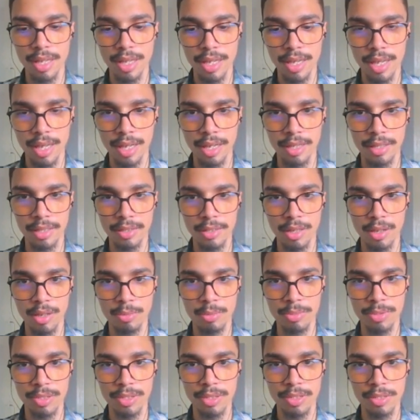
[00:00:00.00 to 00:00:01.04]
and
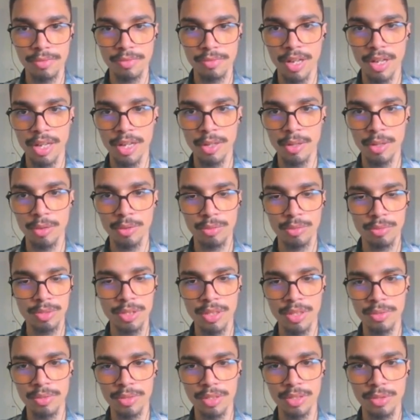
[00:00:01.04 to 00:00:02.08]
open this file. We
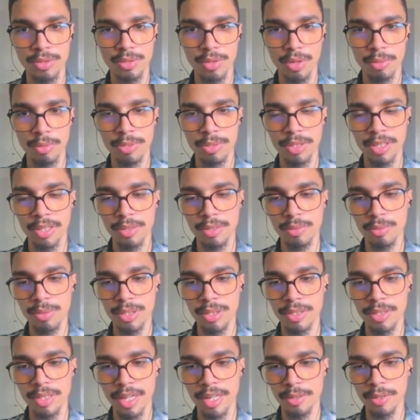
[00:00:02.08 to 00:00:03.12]
don't need to open it with
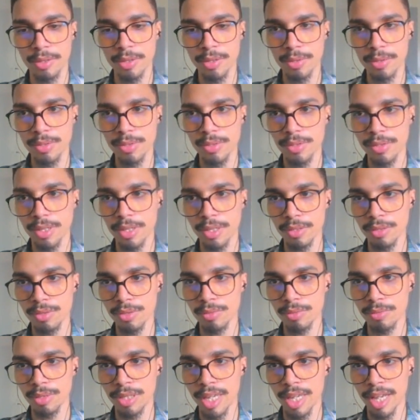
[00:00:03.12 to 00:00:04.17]
nano
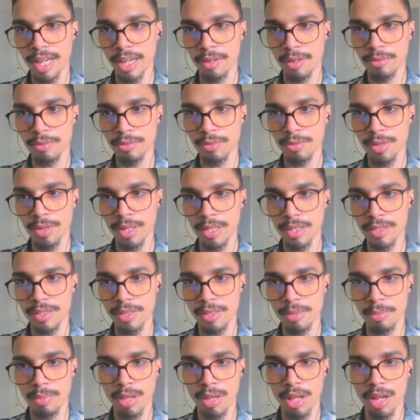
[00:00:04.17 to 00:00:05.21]
since we have already
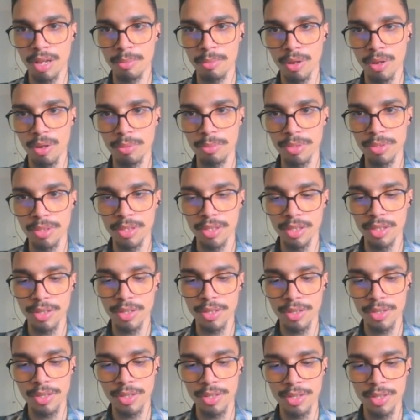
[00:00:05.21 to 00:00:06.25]
Sublime open
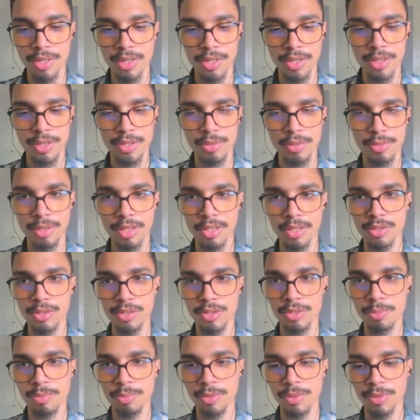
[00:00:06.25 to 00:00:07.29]
here, so we can
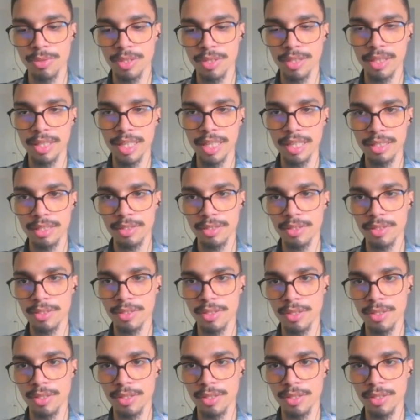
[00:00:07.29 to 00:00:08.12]
just put clicks.